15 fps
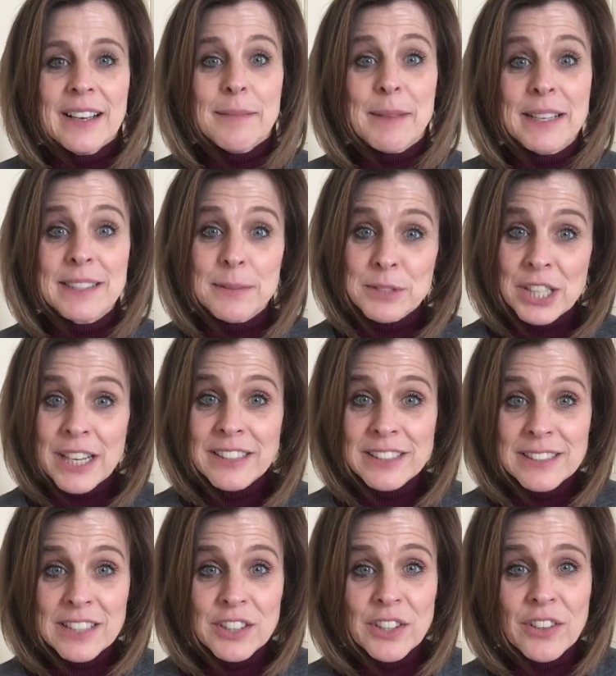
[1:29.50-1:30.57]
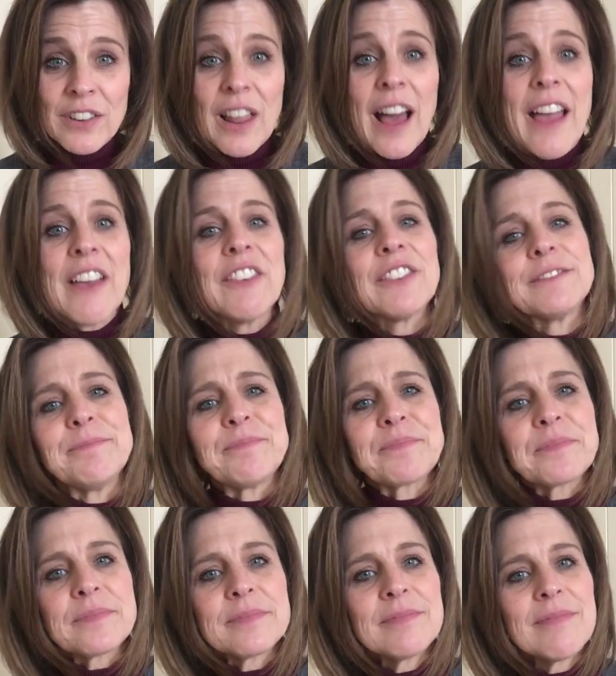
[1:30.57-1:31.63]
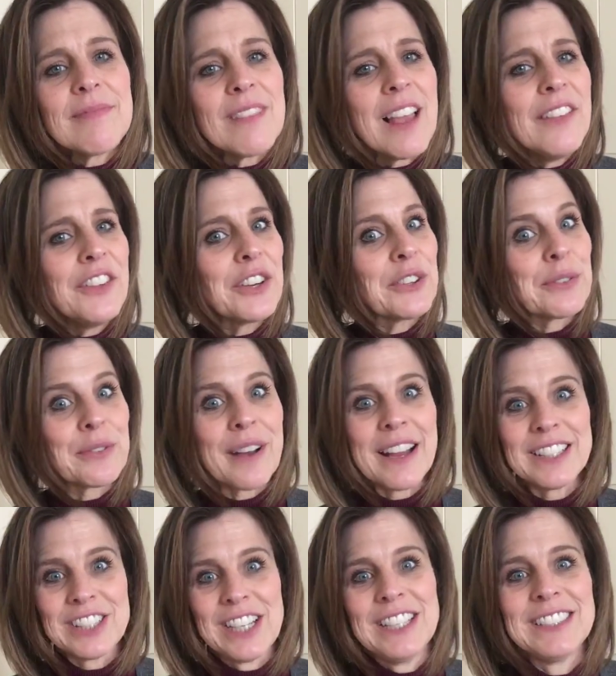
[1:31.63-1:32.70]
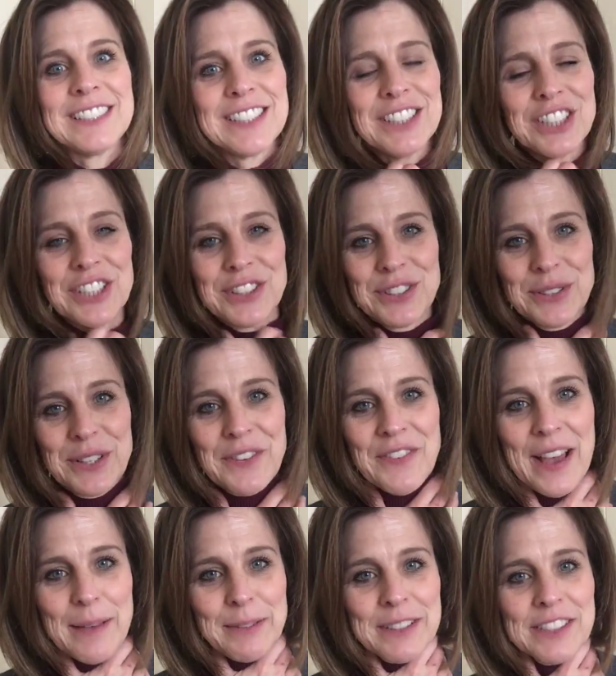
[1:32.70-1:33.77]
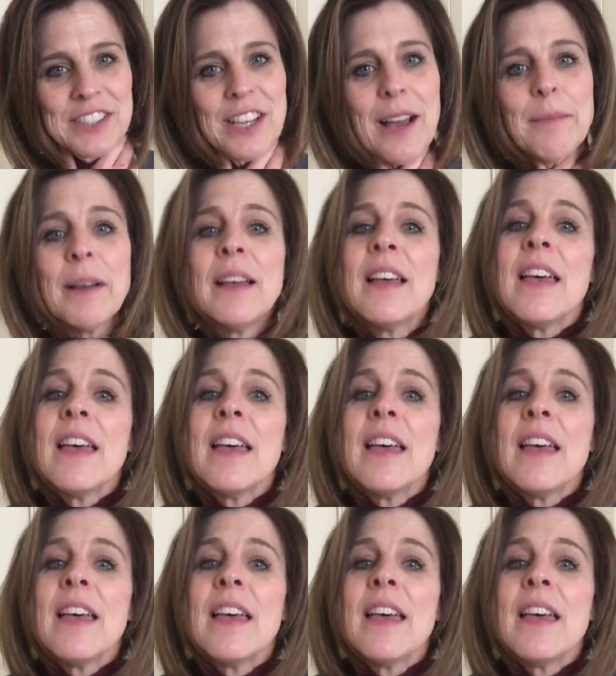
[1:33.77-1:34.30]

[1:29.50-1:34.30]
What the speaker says: make some changes in her life, and they're great changes, and she's doing a fabulous job.